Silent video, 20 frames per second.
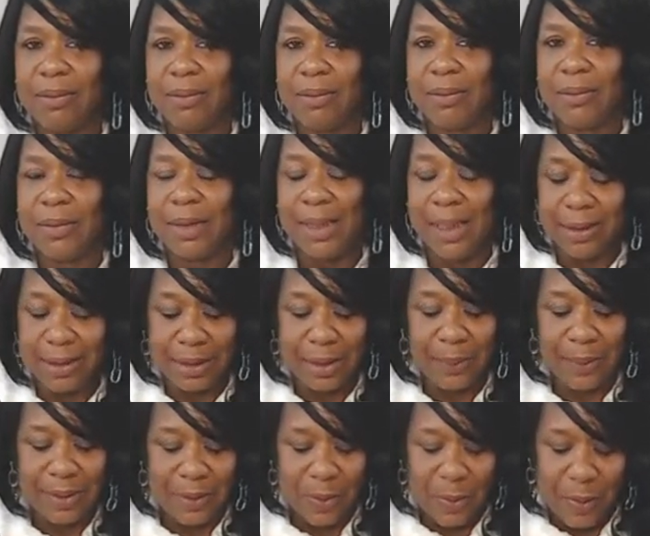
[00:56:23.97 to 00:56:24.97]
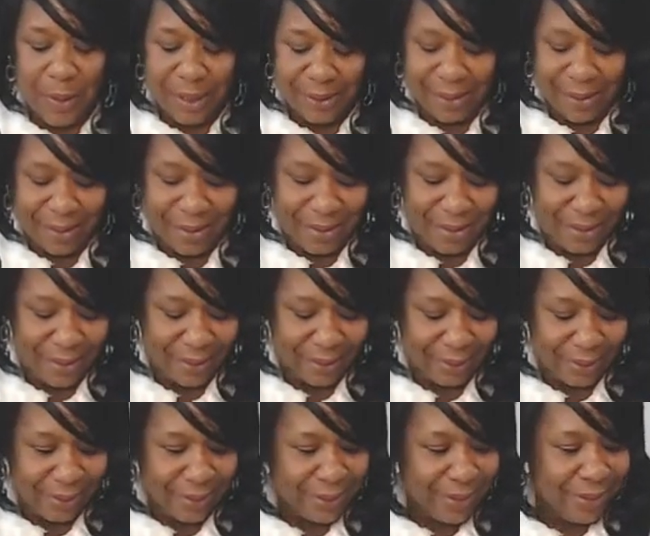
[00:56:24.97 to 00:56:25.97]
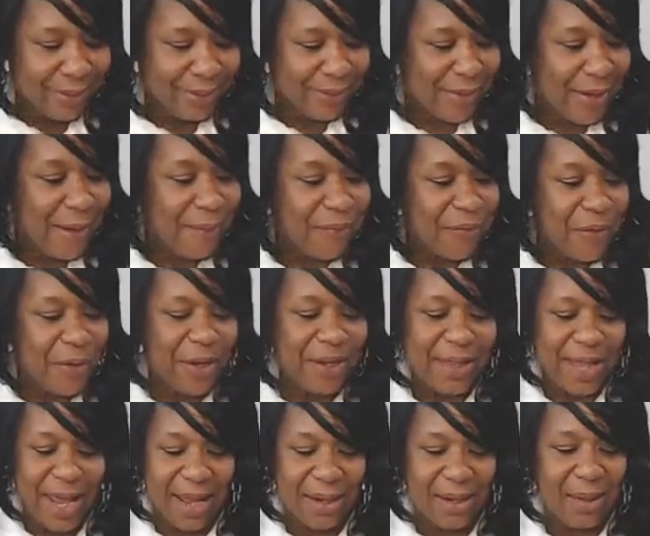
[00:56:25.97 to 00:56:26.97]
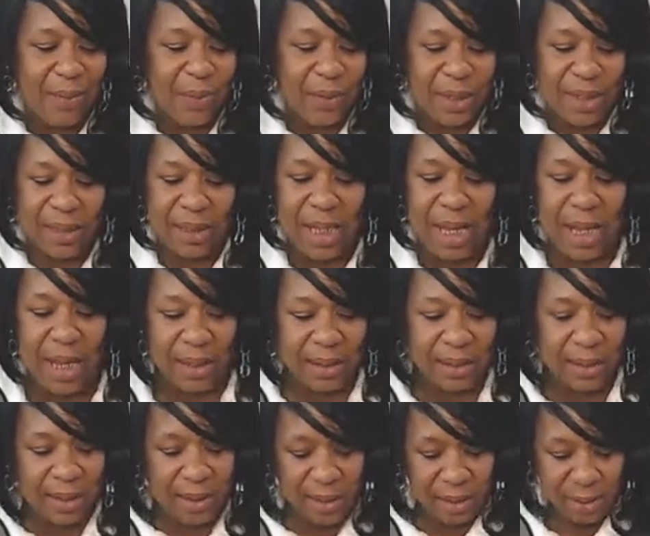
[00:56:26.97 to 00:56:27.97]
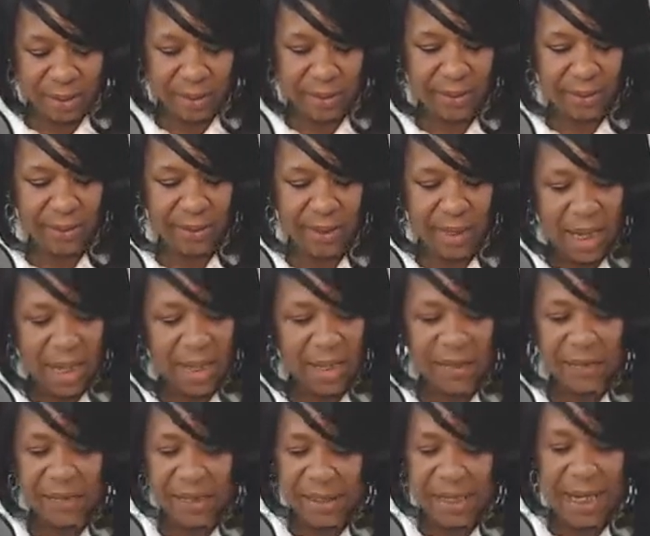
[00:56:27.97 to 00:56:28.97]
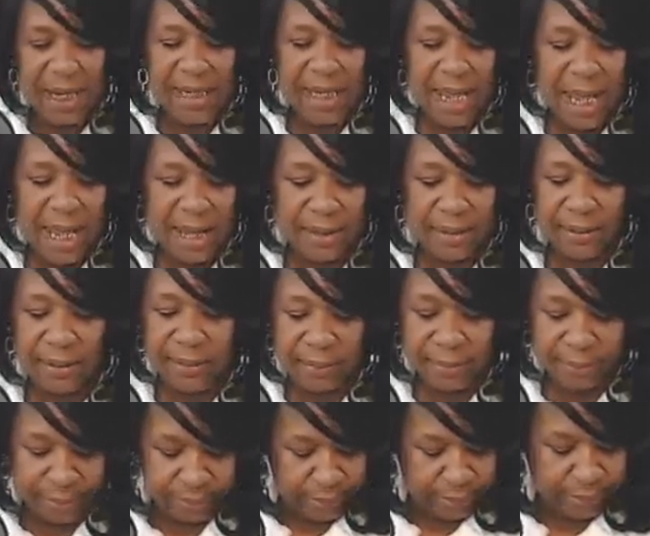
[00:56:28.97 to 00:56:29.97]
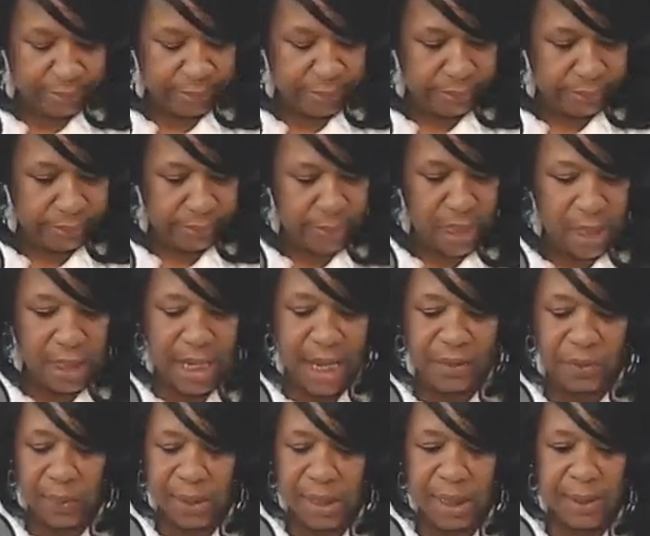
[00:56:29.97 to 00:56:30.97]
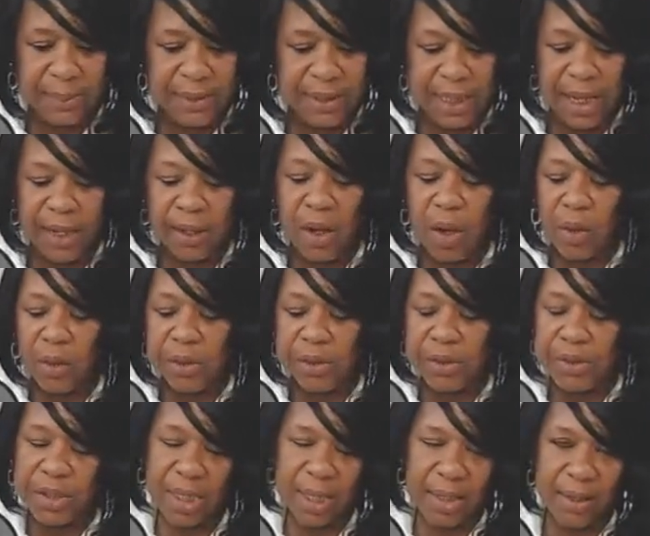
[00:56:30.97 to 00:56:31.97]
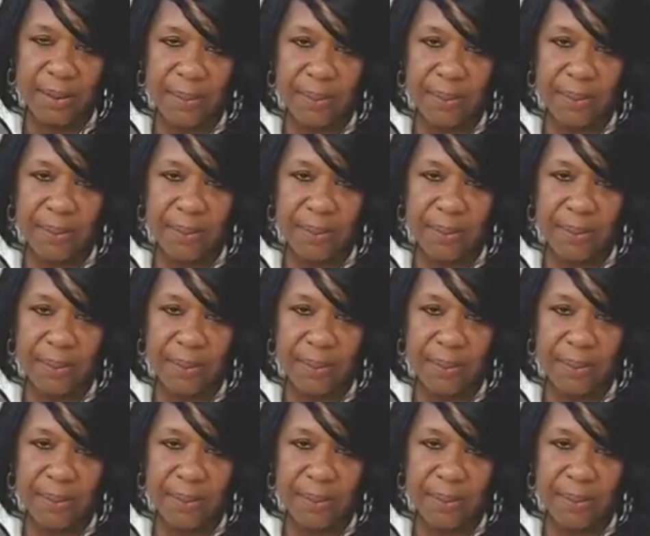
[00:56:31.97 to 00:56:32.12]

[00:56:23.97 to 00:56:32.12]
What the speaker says: Let's see what's going on. So I'm for that. I'm with that. I understand that. And that's what Nibs said. Ownership.